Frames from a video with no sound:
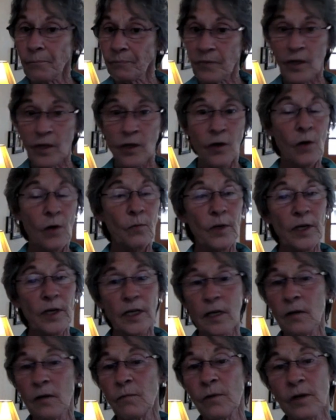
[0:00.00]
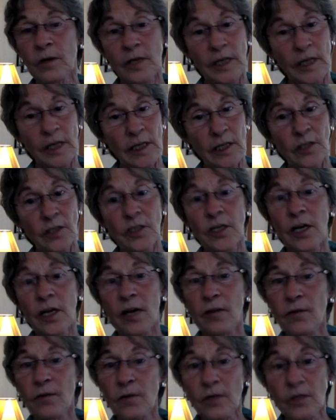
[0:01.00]
you know, we can really eat
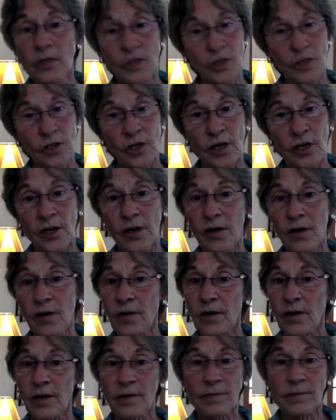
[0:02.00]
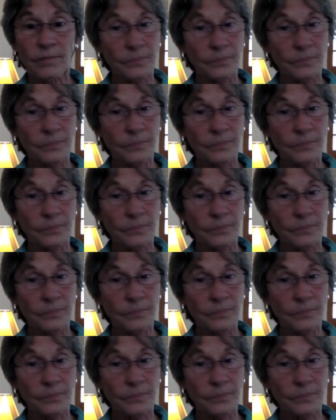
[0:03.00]
together and share,